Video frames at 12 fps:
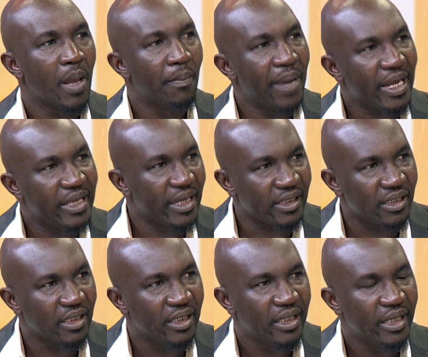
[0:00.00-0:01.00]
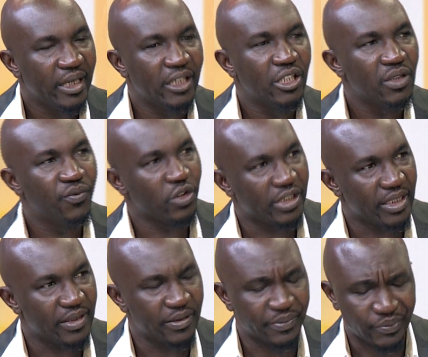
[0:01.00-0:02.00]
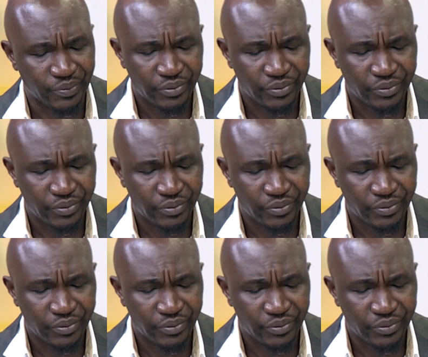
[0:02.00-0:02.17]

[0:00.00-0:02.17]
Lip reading: backyard and his voters.